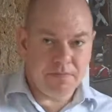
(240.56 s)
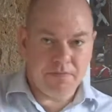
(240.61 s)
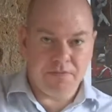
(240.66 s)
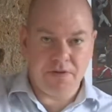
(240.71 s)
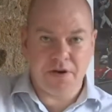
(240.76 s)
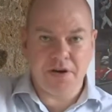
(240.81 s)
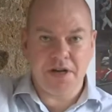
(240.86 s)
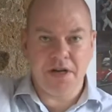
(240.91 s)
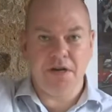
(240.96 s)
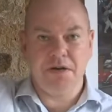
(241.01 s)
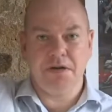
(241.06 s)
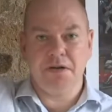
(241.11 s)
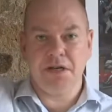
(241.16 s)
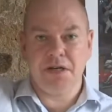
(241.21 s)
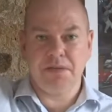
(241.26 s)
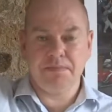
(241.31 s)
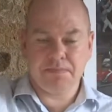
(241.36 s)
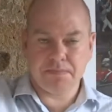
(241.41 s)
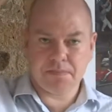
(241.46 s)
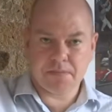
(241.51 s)
very high
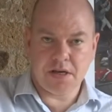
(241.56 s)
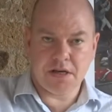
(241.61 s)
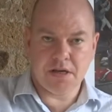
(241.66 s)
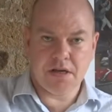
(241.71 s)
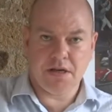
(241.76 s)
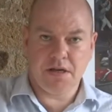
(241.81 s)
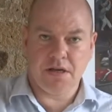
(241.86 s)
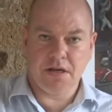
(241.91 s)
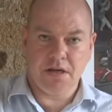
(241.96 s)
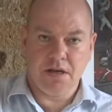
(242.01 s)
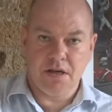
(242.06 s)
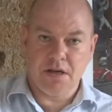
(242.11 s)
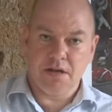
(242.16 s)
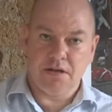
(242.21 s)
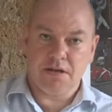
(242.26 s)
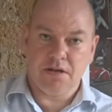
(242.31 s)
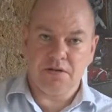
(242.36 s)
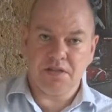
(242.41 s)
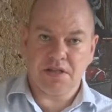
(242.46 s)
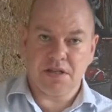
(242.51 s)

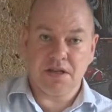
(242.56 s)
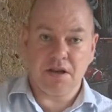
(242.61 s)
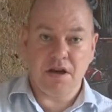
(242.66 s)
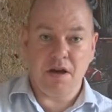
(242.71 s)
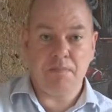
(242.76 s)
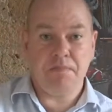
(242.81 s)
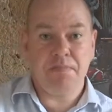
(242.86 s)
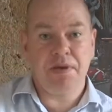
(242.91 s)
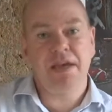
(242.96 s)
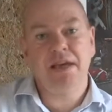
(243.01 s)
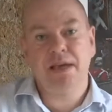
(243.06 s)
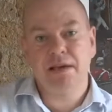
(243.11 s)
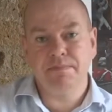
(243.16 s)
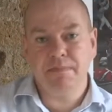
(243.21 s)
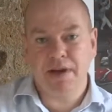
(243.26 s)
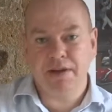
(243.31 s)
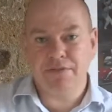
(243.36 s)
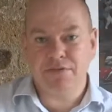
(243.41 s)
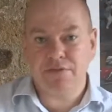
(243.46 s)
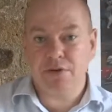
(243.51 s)
using a big
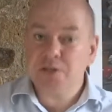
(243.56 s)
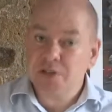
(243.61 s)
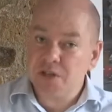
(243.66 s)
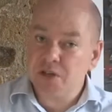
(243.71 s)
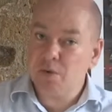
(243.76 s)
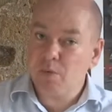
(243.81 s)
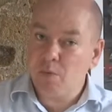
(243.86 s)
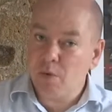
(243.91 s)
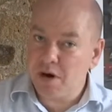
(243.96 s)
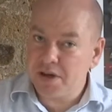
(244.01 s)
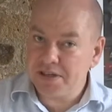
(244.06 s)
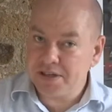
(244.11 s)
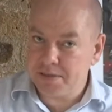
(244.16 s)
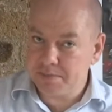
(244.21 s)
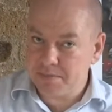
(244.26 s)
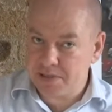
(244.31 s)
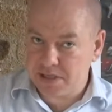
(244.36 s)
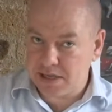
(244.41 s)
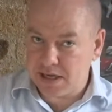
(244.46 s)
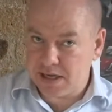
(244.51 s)
Manfrotto wind-up
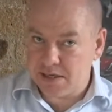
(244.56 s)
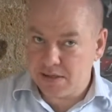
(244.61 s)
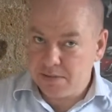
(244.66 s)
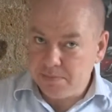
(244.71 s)
stand.